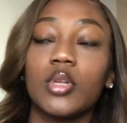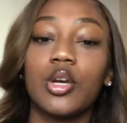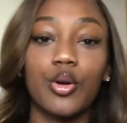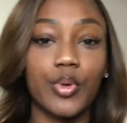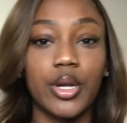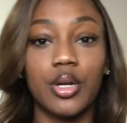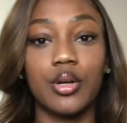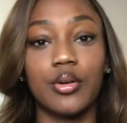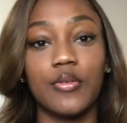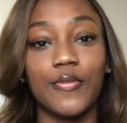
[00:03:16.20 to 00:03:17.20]

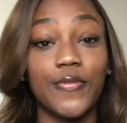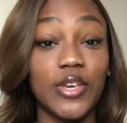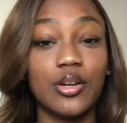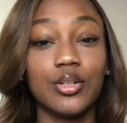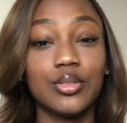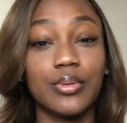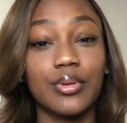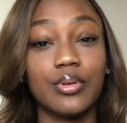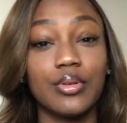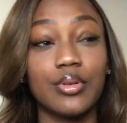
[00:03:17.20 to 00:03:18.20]
career field
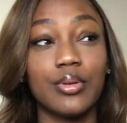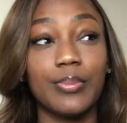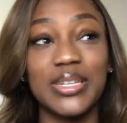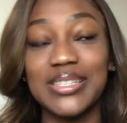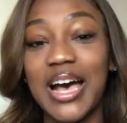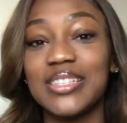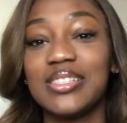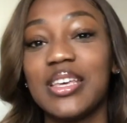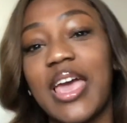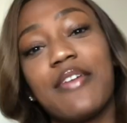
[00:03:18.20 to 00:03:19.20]
besides
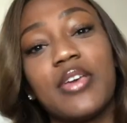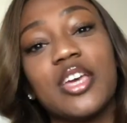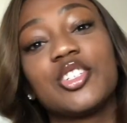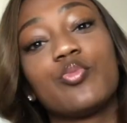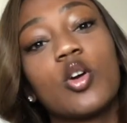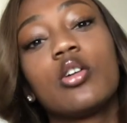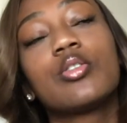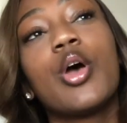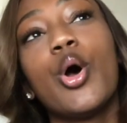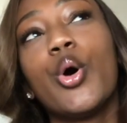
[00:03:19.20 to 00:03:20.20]
the aviation
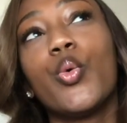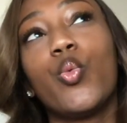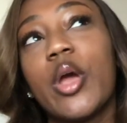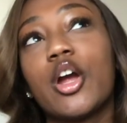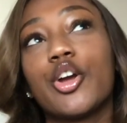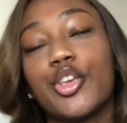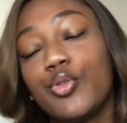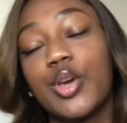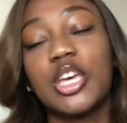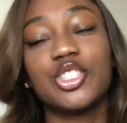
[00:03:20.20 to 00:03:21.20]
world where
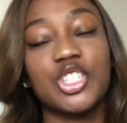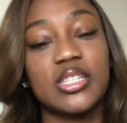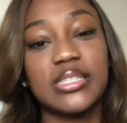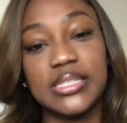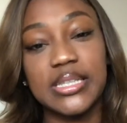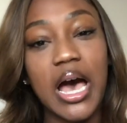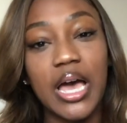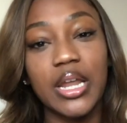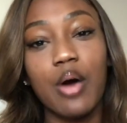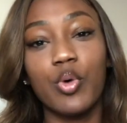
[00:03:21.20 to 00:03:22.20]
you can just
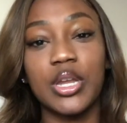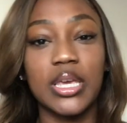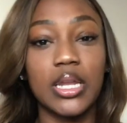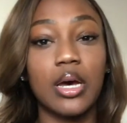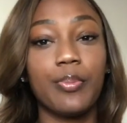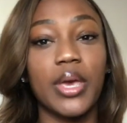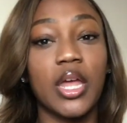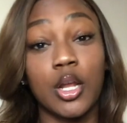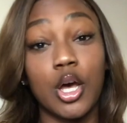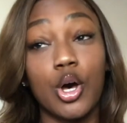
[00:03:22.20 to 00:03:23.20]
decide, I want to get up
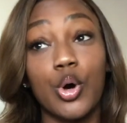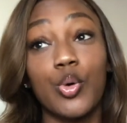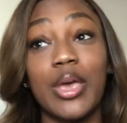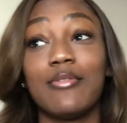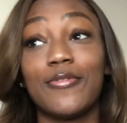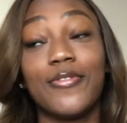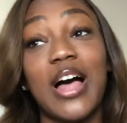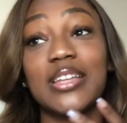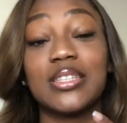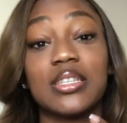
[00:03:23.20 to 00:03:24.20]
and go and
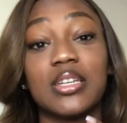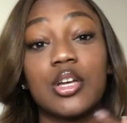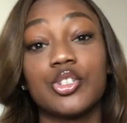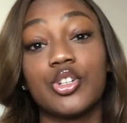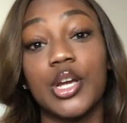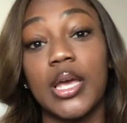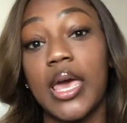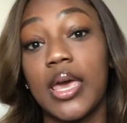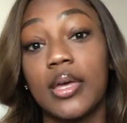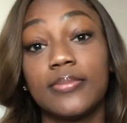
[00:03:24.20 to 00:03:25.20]
fly to this country,
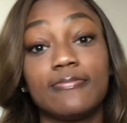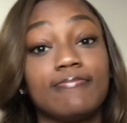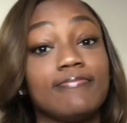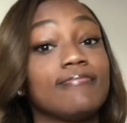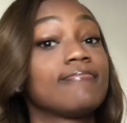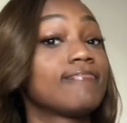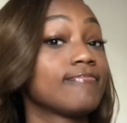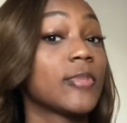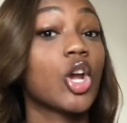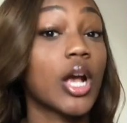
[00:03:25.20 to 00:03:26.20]
and
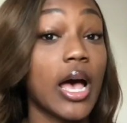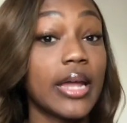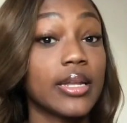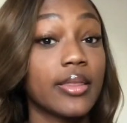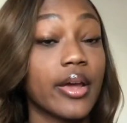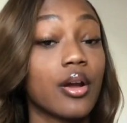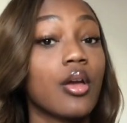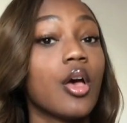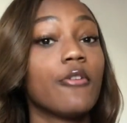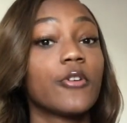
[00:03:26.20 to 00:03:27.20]
you're kind of there
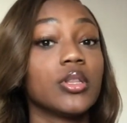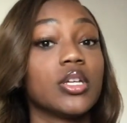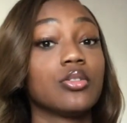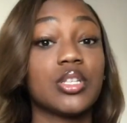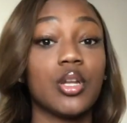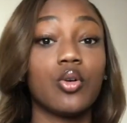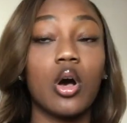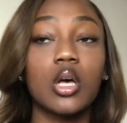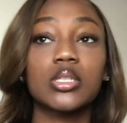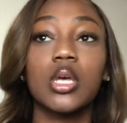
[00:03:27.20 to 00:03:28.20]
for little to no
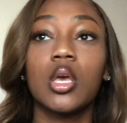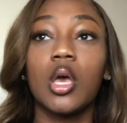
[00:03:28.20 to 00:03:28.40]
cost.